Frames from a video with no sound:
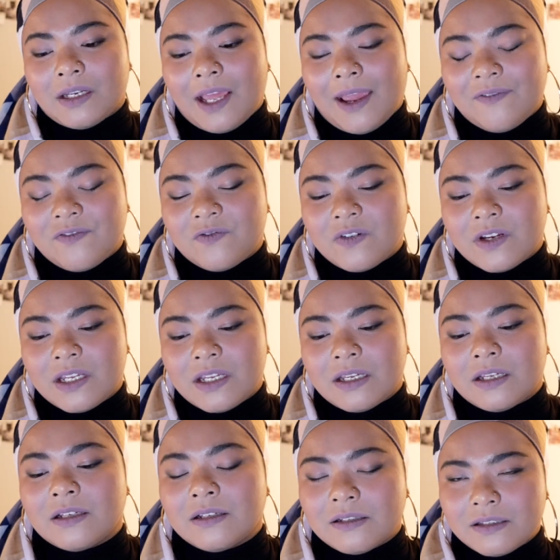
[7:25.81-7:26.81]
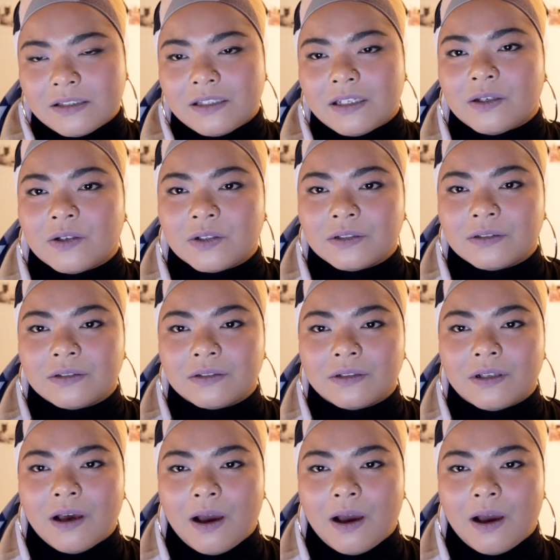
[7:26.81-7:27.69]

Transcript: every single